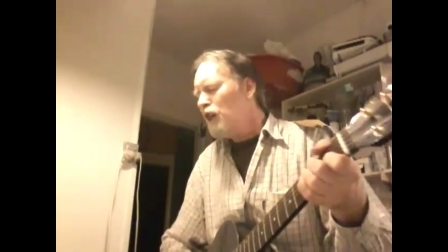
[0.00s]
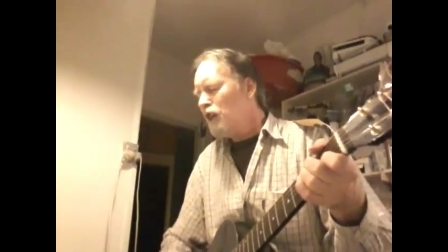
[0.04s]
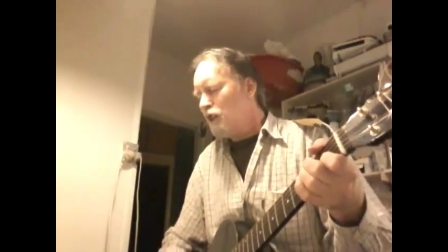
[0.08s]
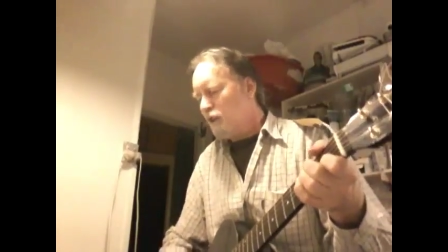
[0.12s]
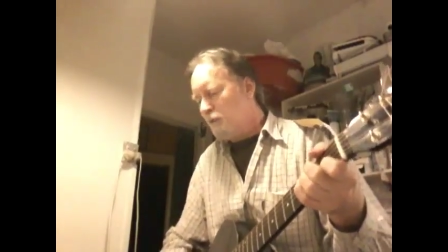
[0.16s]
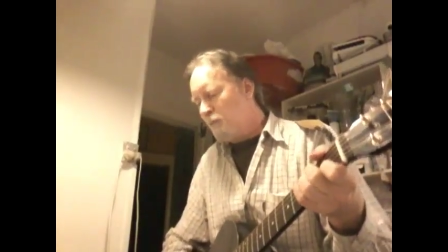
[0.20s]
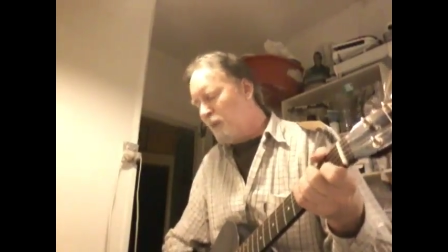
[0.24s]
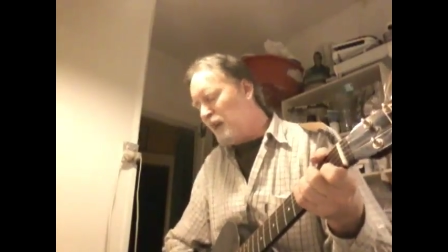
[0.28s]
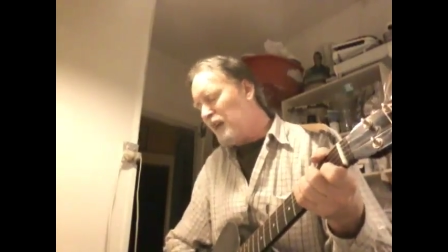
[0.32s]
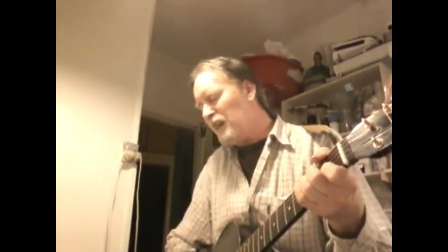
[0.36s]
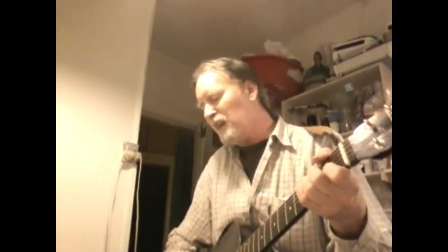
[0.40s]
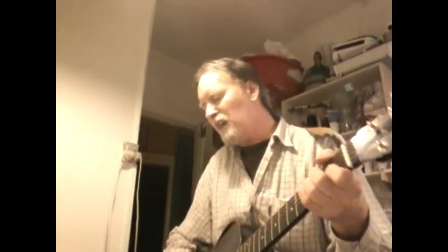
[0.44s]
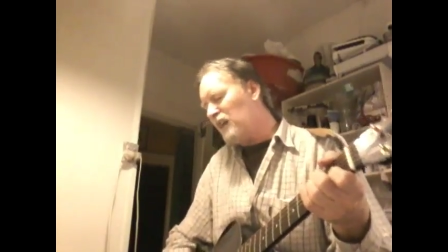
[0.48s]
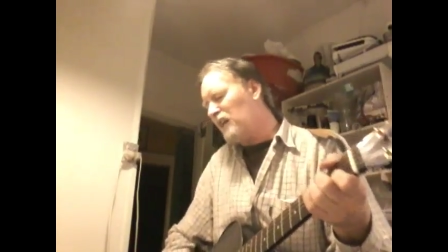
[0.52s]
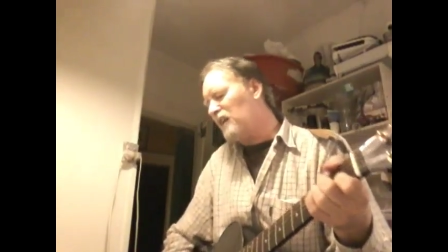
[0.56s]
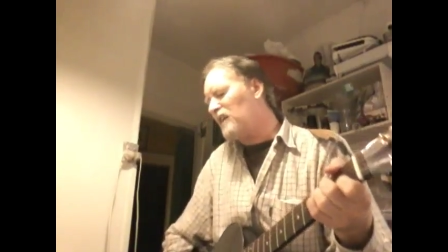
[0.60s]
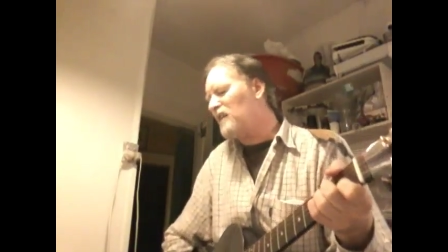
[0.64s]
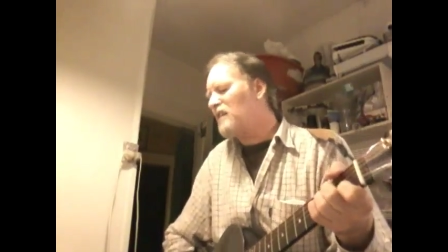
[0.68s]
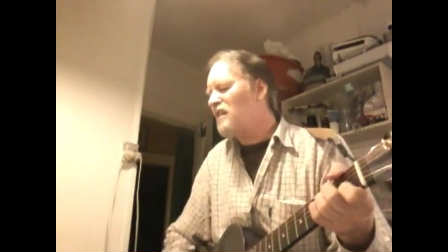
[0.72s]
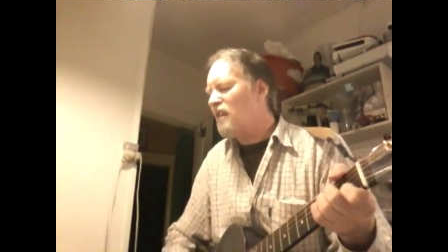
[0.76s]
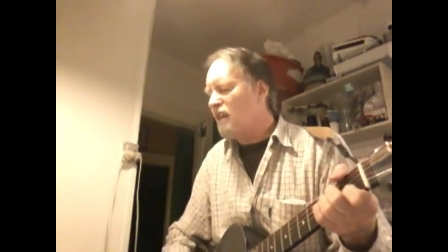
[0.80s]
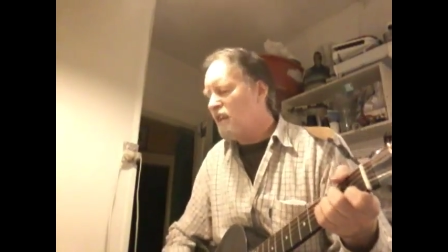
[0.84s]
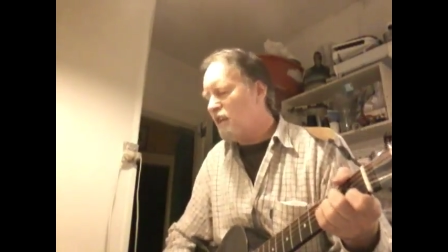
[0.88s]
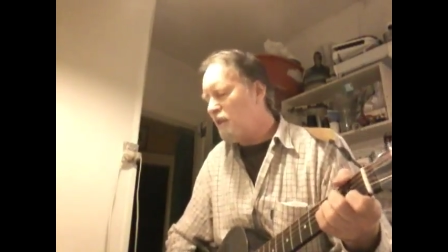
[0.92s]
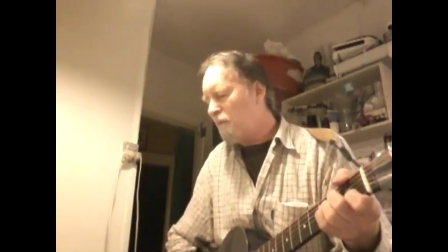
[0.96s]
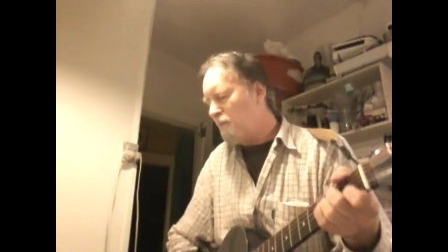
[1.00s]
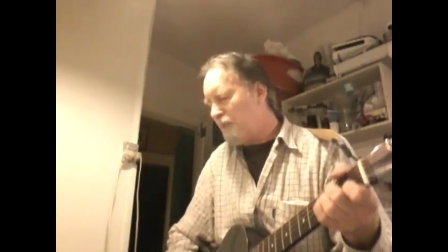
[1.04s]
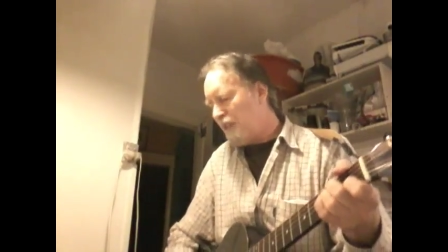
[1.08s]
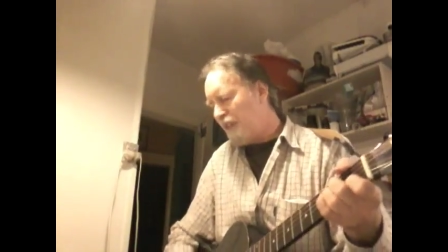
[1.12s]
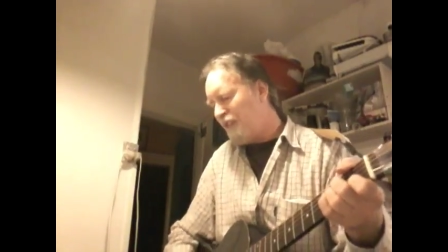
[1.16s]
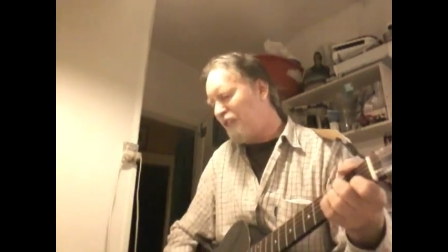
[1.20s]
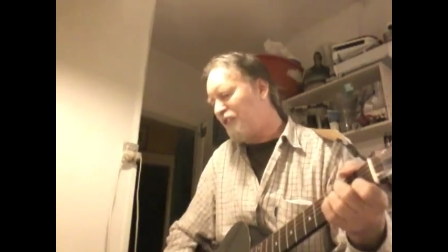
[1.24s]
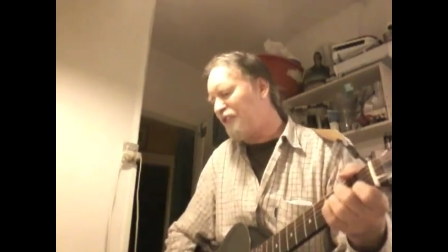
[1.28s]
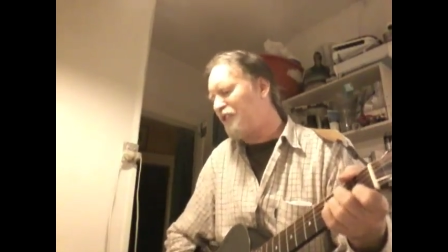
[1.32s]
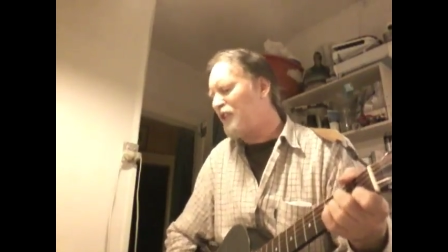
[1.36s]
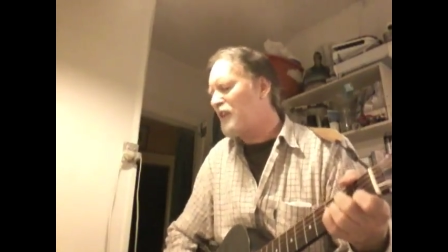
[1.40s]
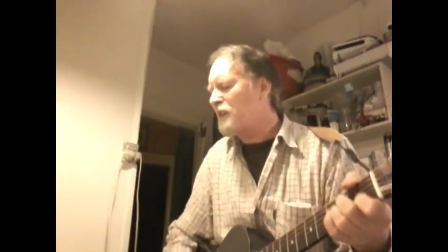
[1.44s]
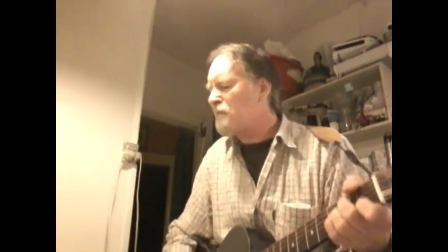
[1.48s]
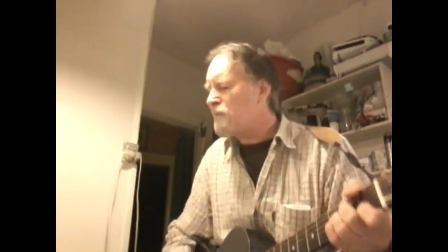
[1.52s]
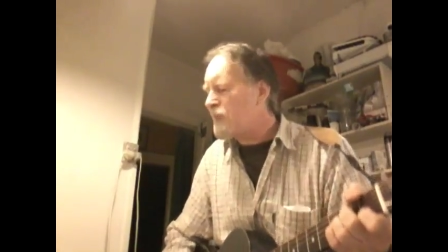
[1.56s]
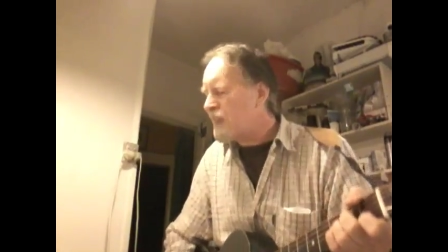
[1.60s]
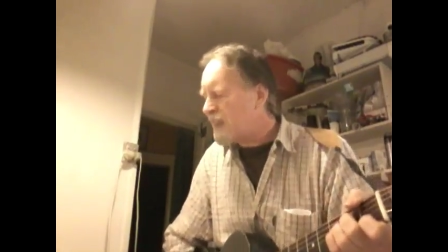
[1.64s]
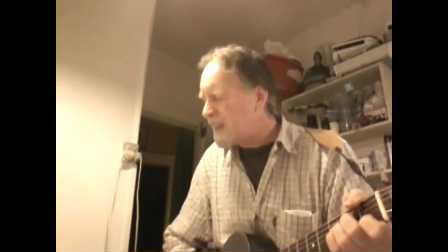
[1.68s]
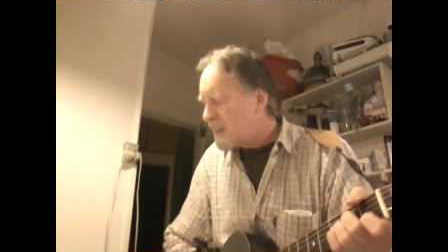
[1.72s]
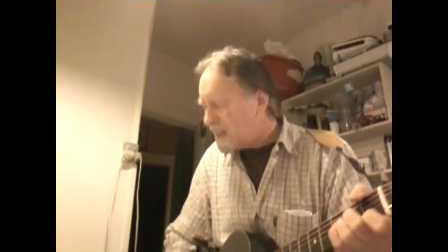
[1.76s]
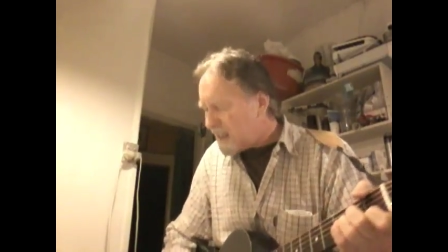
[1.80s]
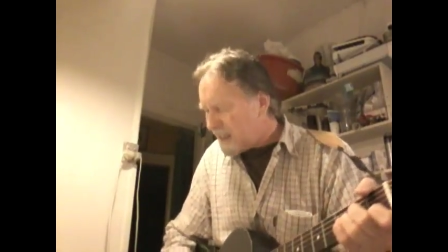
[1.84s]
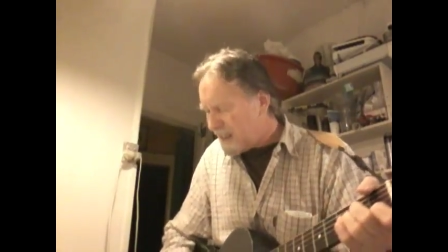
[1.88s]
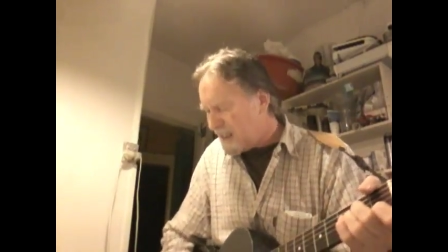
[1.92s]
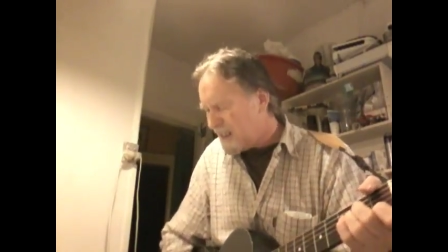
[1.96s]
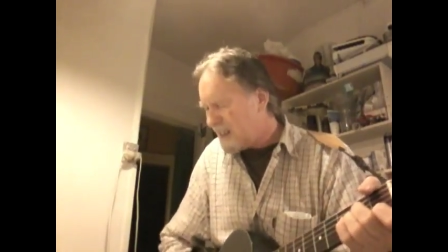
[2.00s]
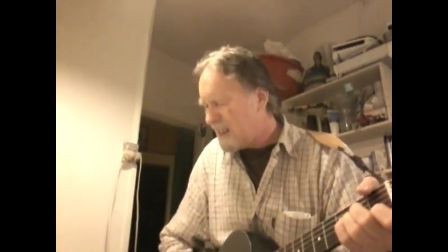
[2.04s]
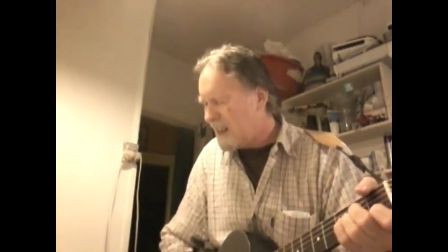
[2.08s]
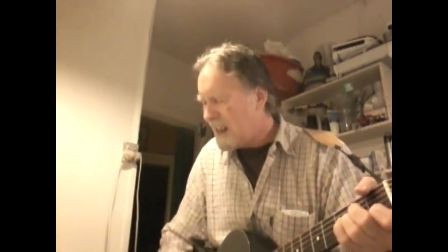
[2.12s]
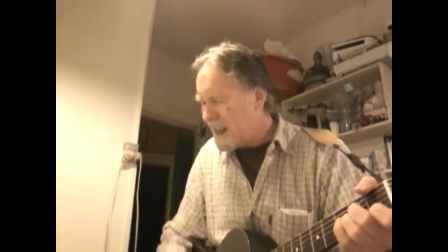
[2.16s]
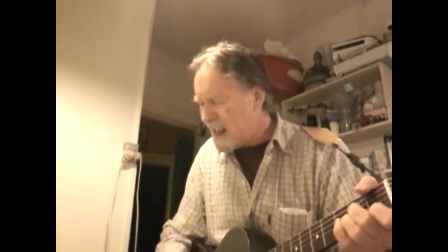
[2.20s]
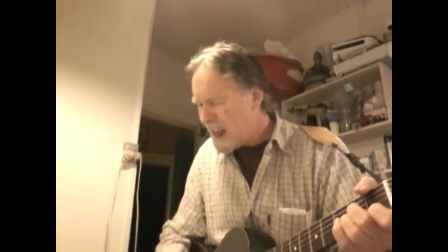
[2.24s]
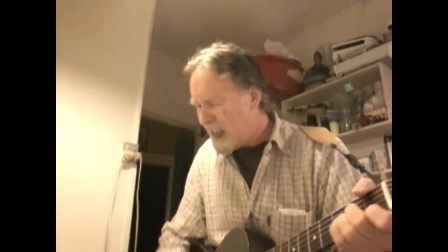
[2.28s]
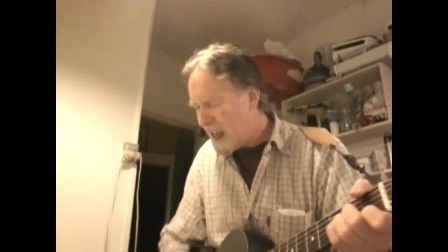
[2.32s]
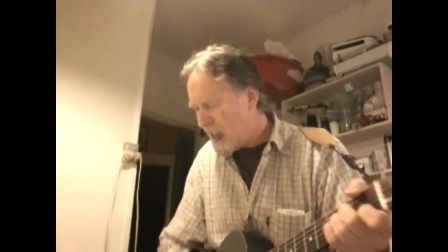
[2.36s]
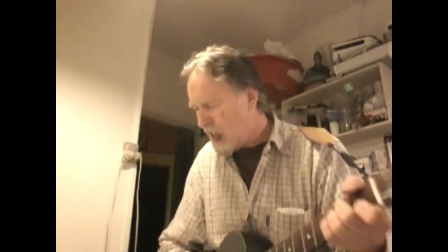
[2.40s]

you may call me Femi,